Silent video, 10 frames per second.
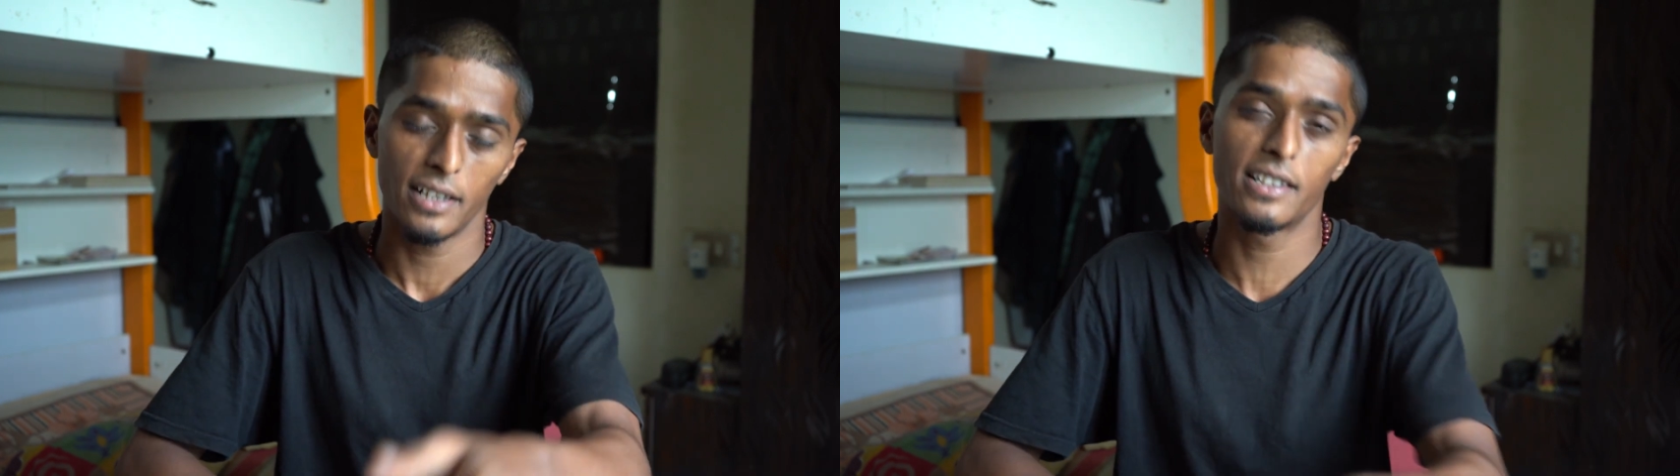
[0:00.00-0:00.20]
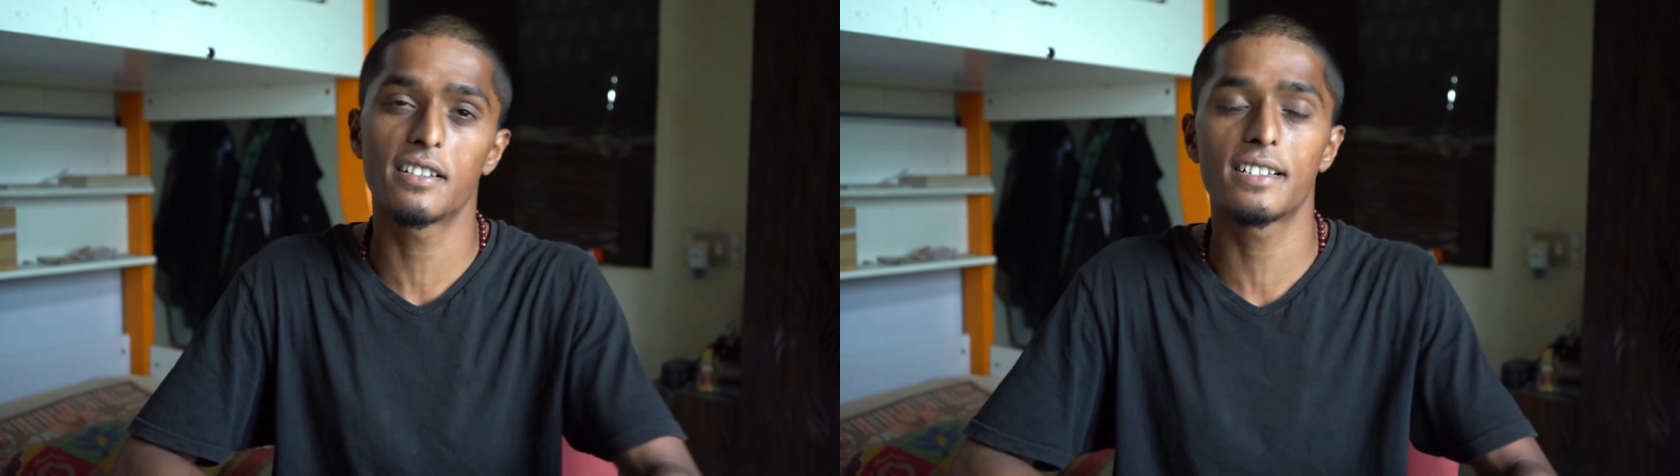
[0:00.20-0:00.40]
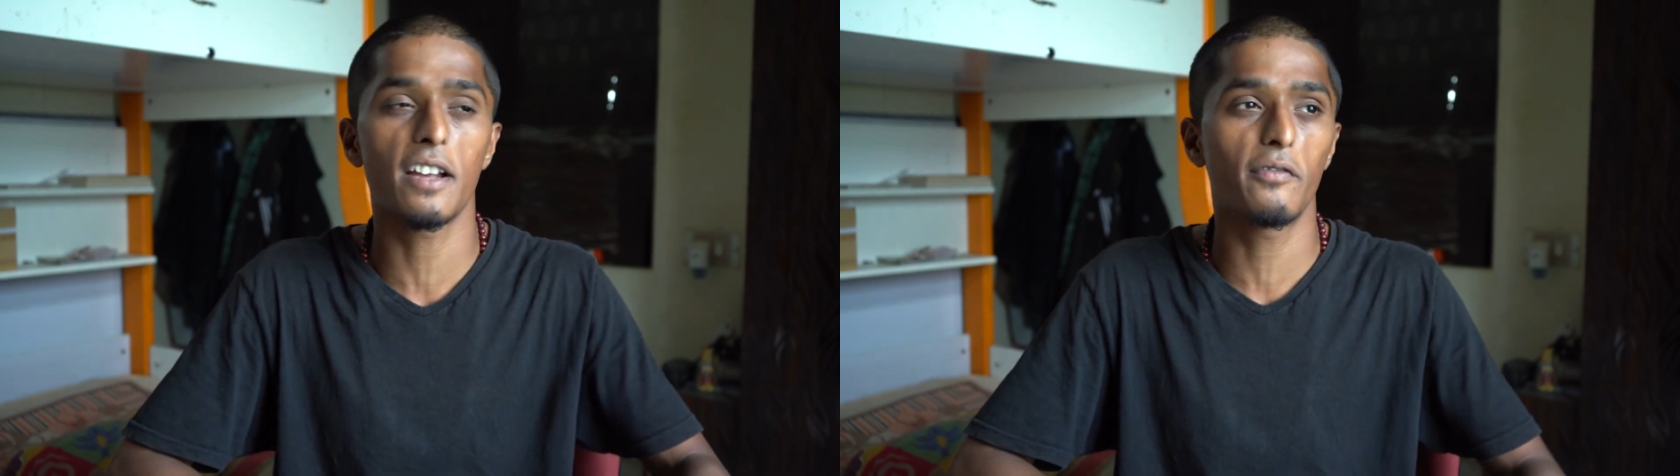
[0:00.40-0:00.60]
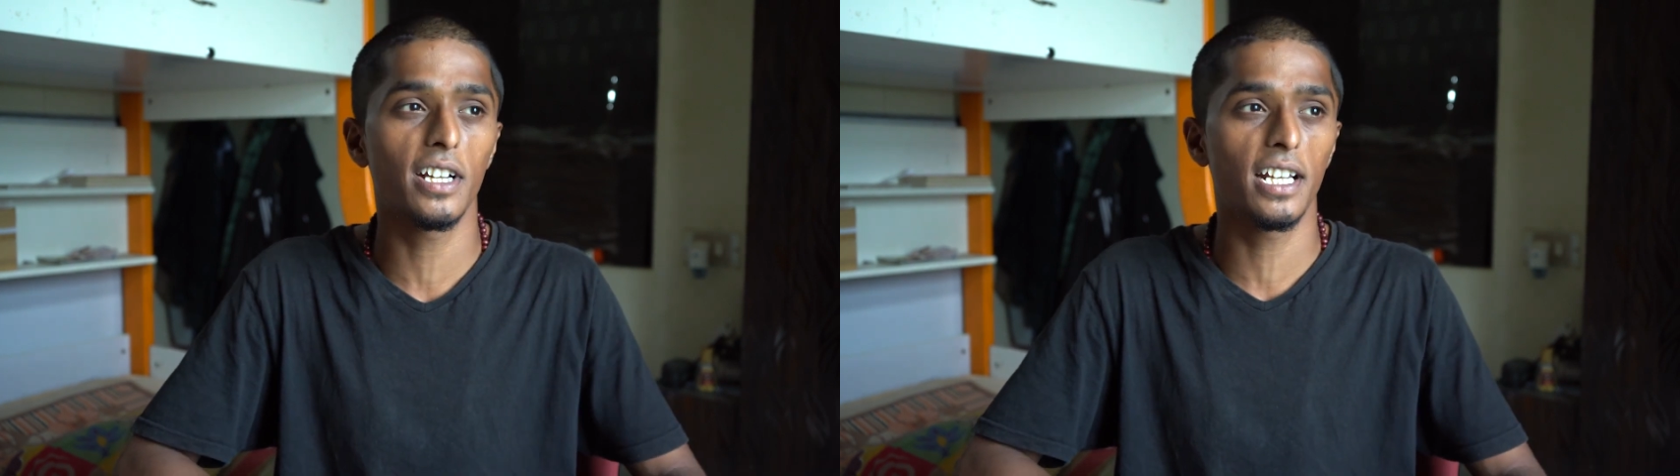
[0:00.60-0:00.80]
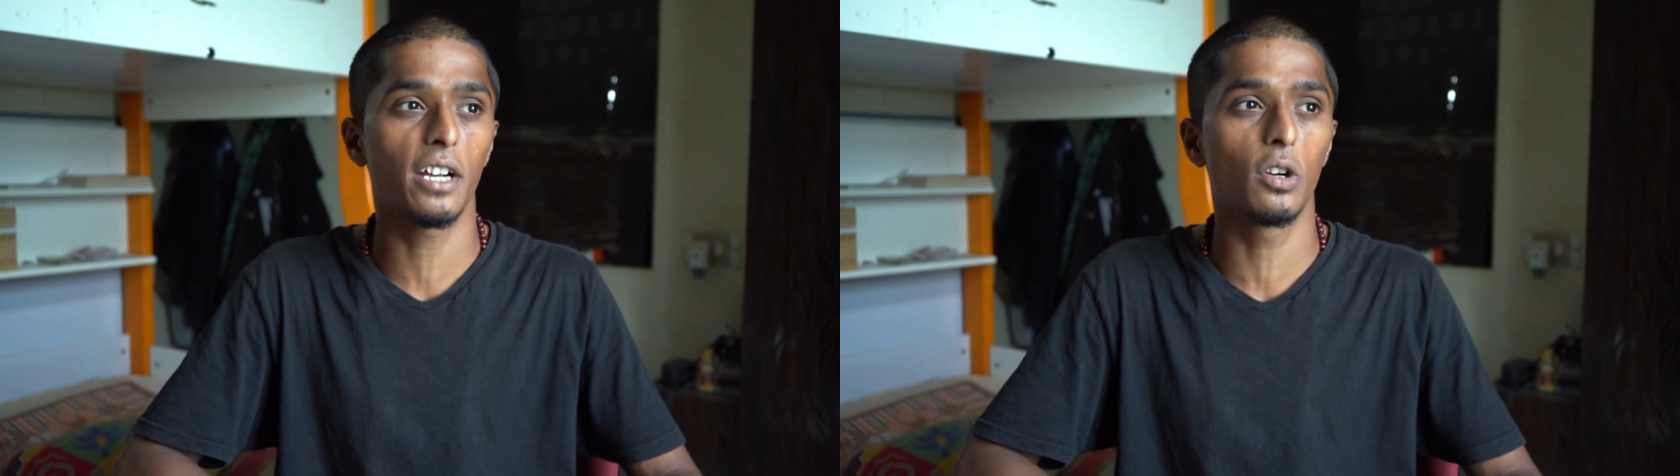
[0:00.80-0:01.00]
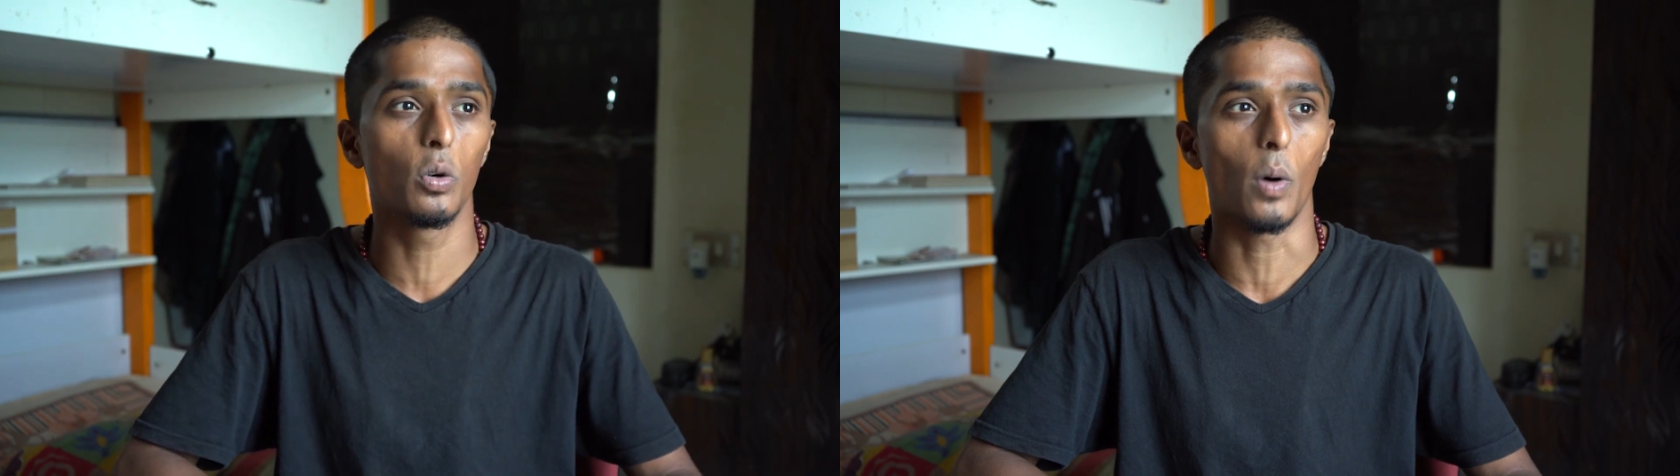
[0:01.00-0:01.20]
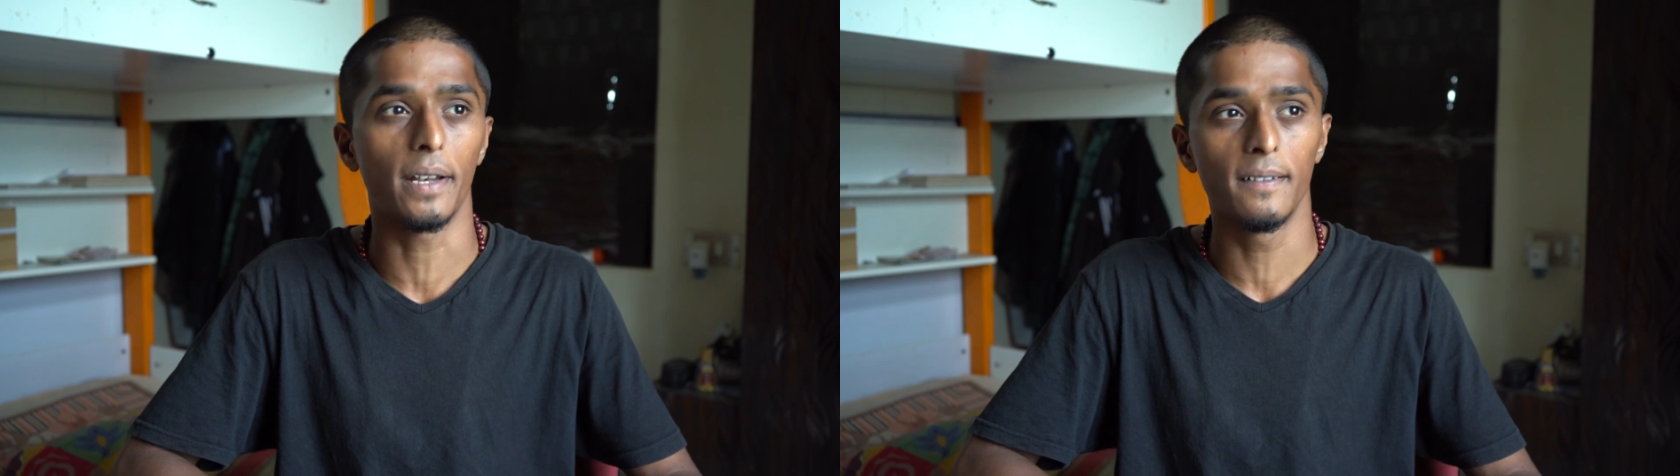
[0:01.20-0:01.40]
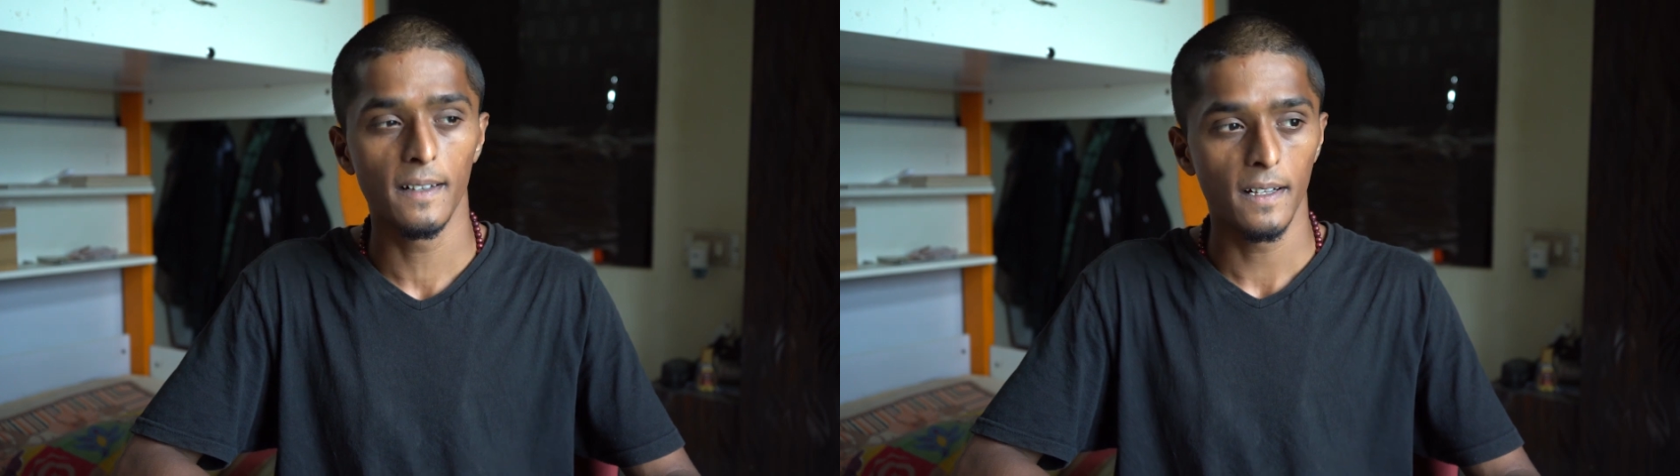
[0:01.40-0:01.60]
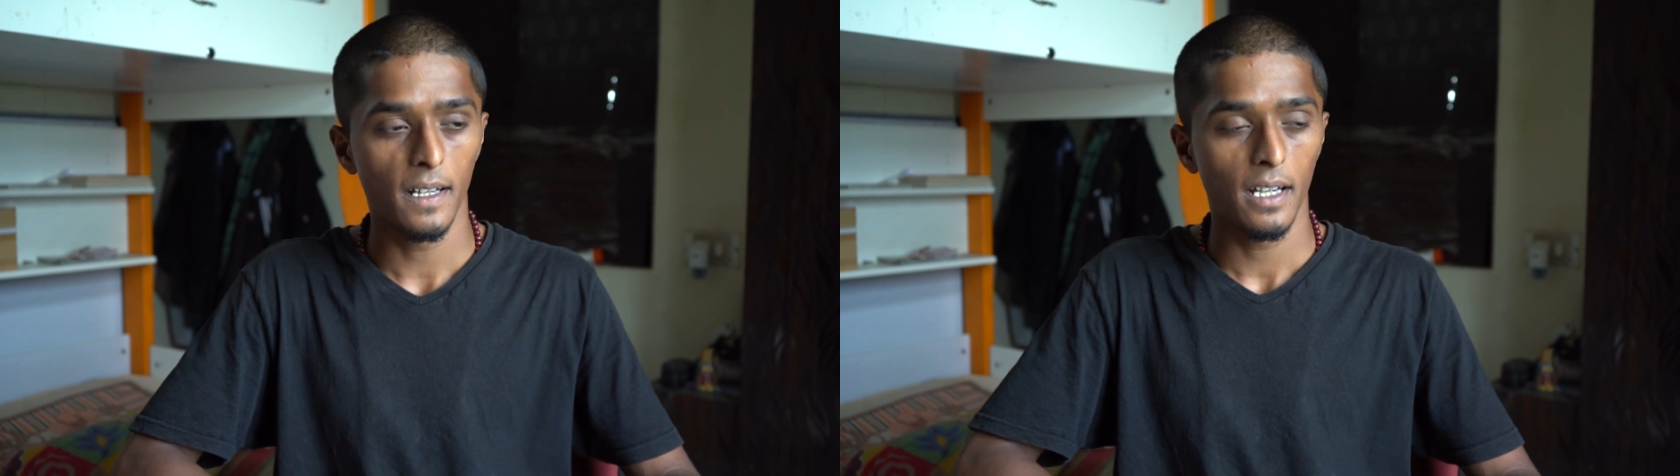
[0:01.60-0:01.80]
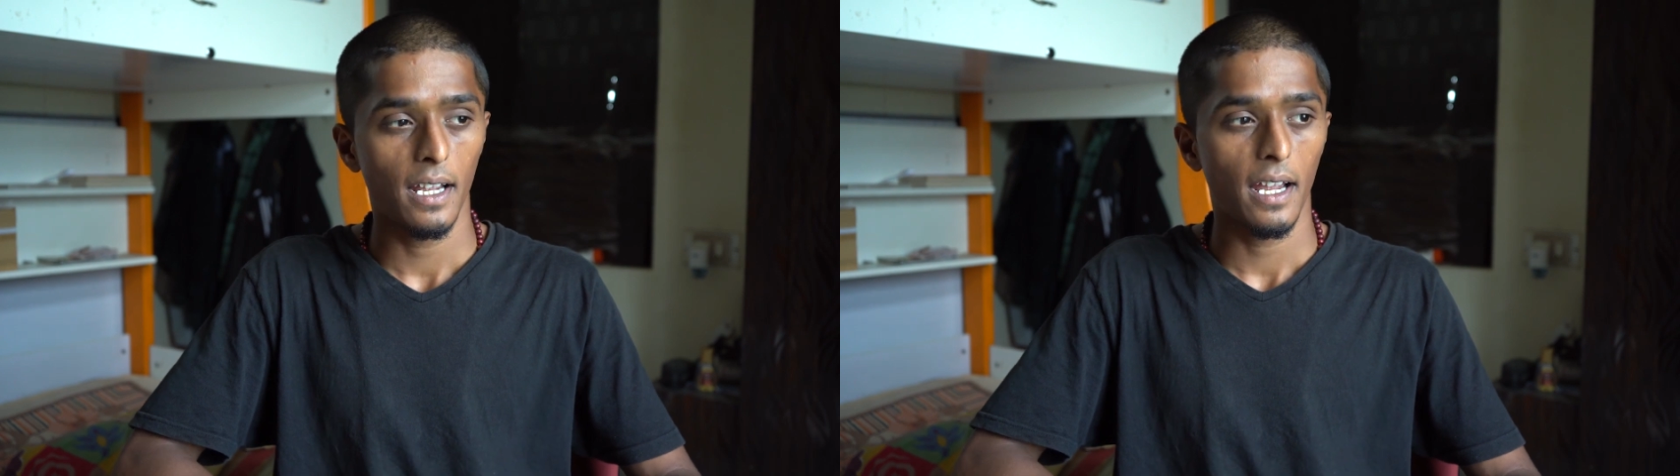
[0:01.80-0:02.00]
this is definitely a good one.
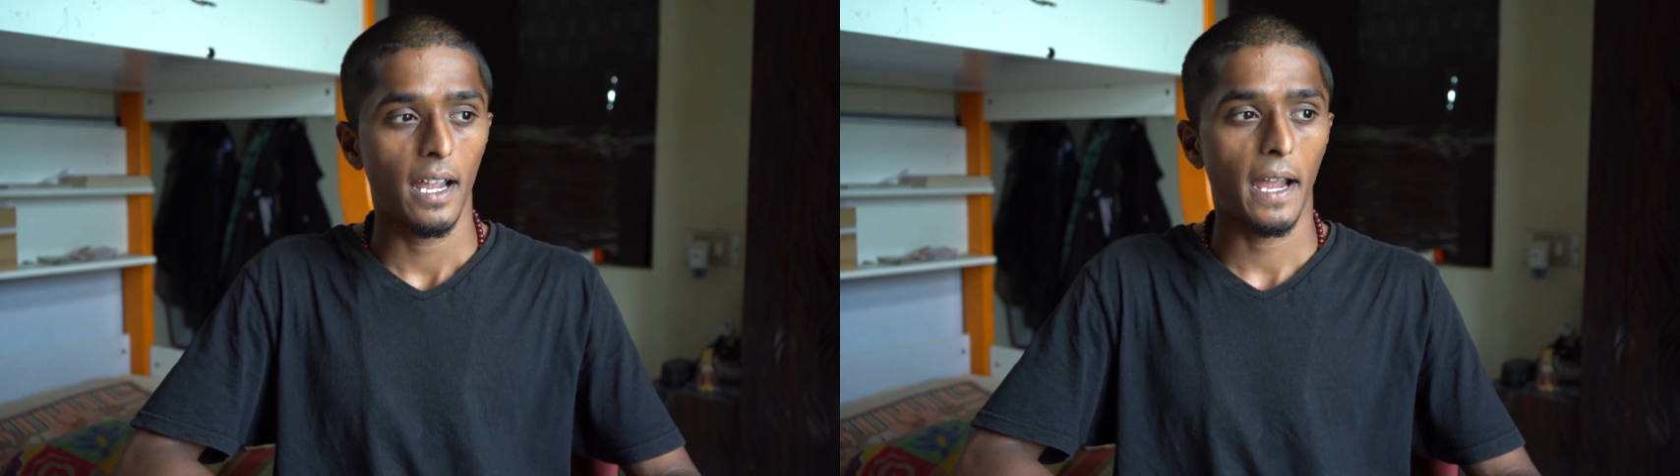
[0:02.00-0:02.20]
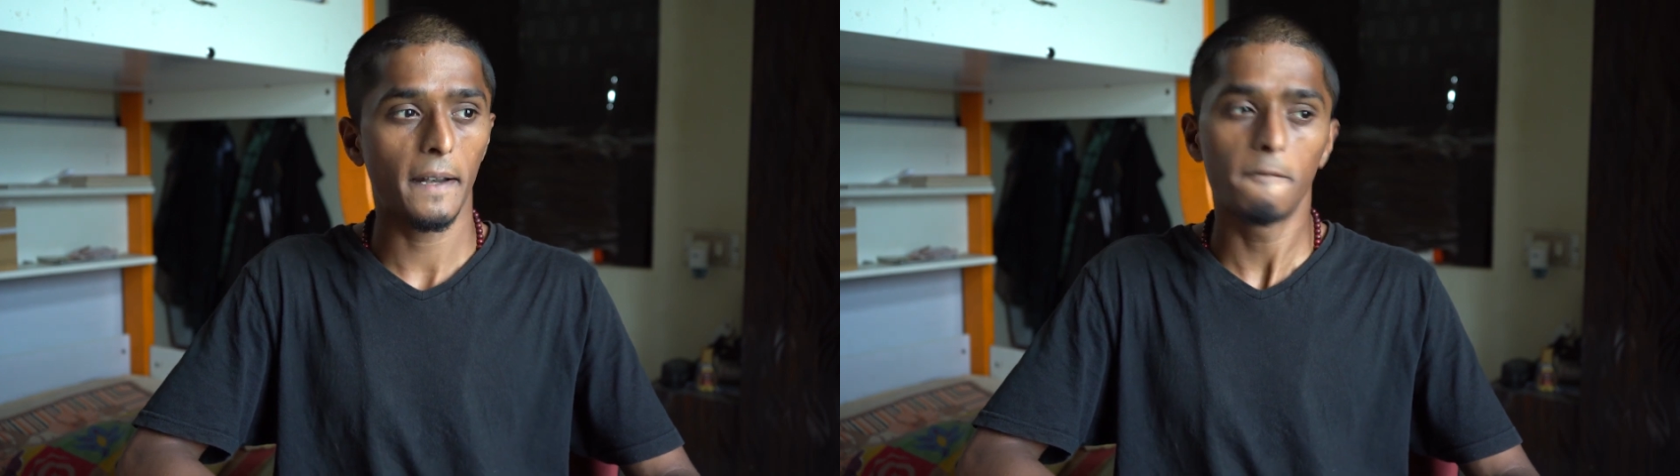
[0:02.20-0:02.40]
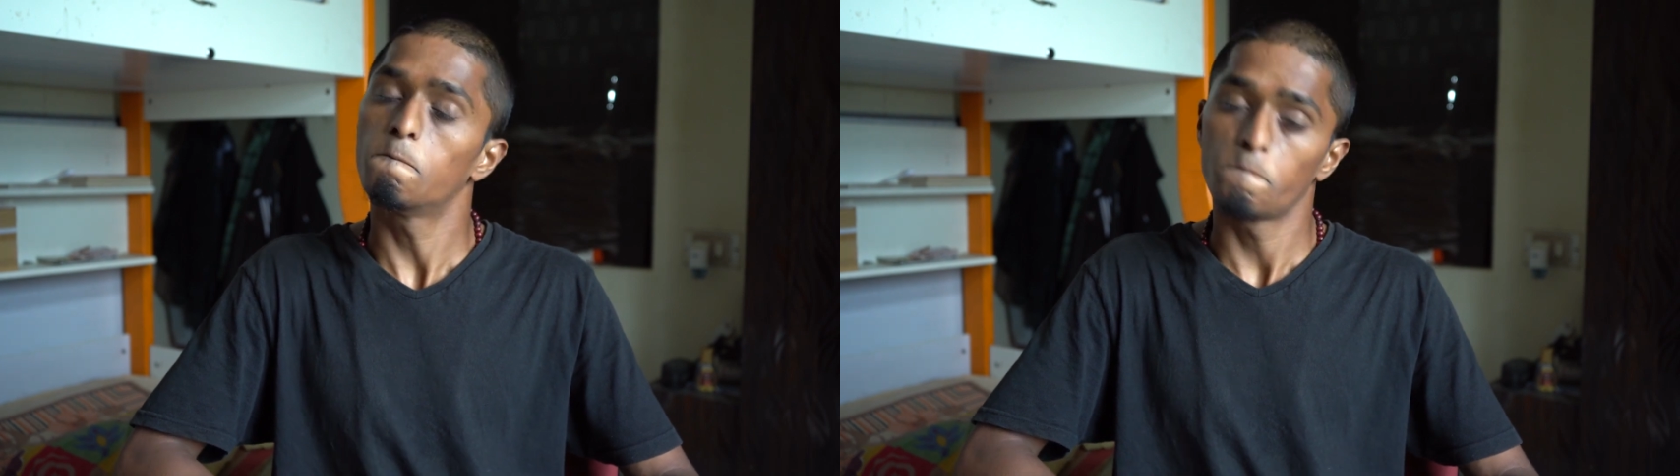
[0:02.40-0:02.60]
And